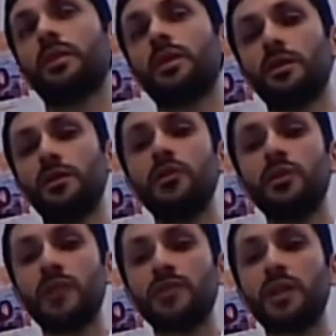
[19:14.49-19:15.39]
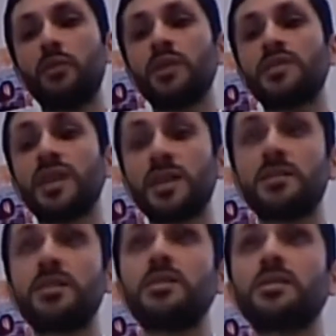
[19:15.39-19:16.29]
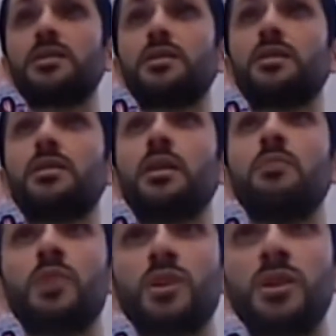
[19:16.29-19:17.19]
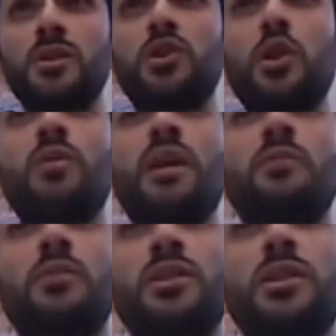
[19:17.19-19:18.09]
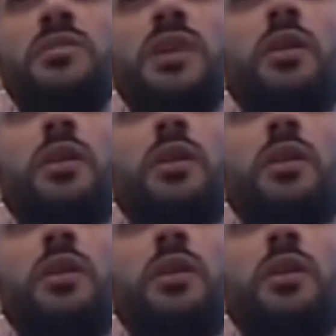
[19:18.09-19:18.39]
The 2001 census in Britain showed that Muslims are